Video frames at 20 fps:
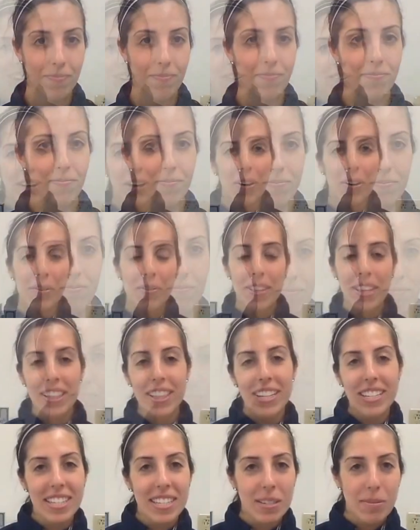We hope
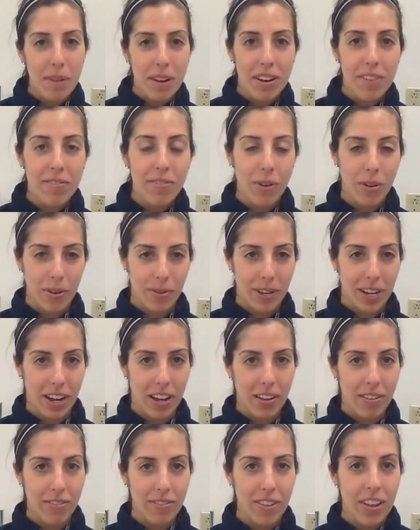that this has been
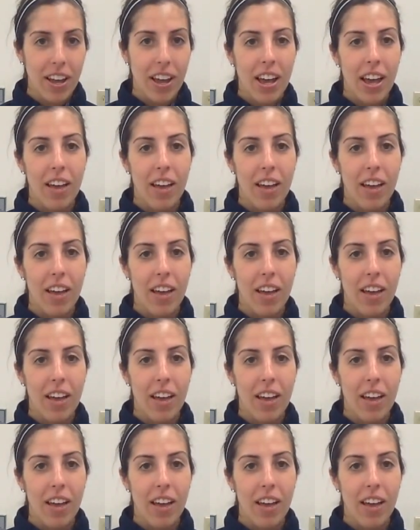informative.